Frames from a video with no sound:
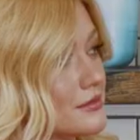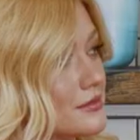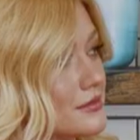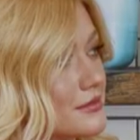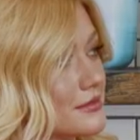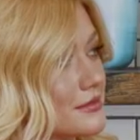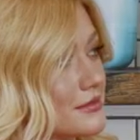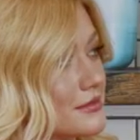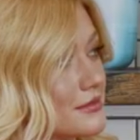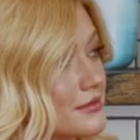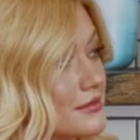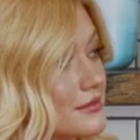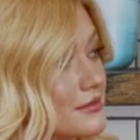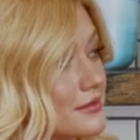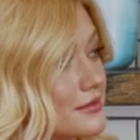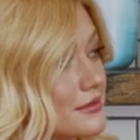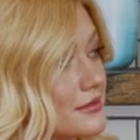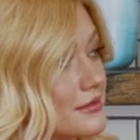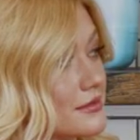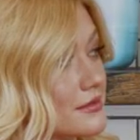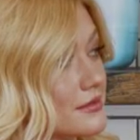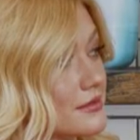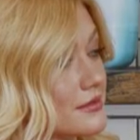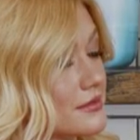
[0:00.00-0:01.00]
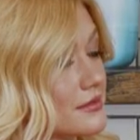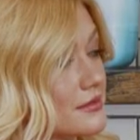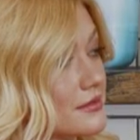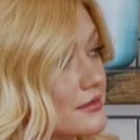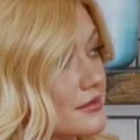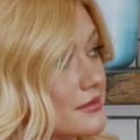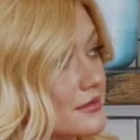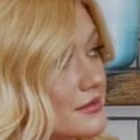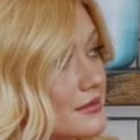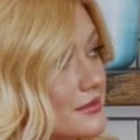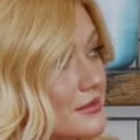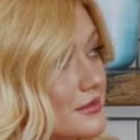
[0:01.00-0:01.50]

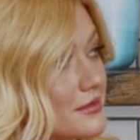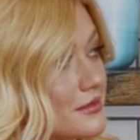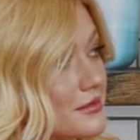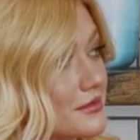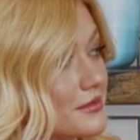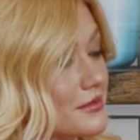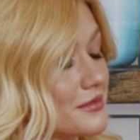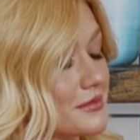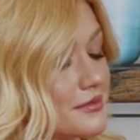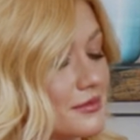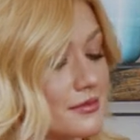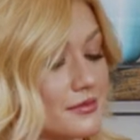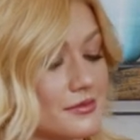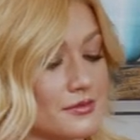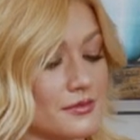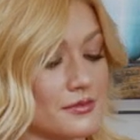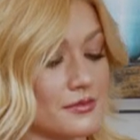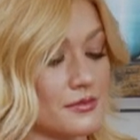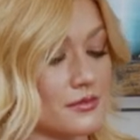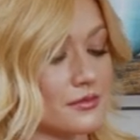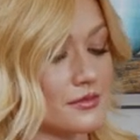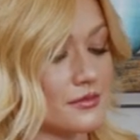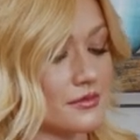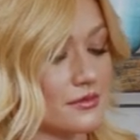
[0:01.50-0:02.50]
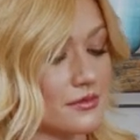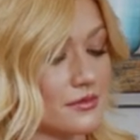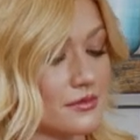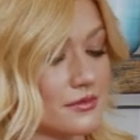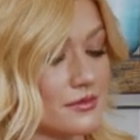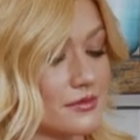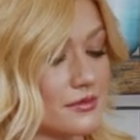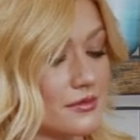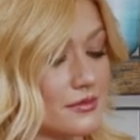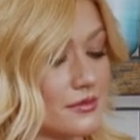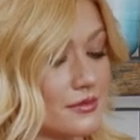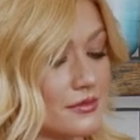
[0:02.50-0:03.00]

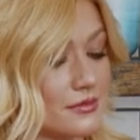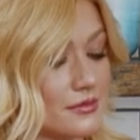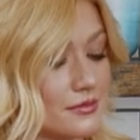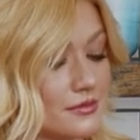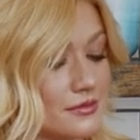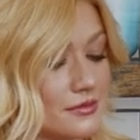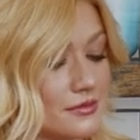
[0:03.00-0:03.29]
The person shown says nothing.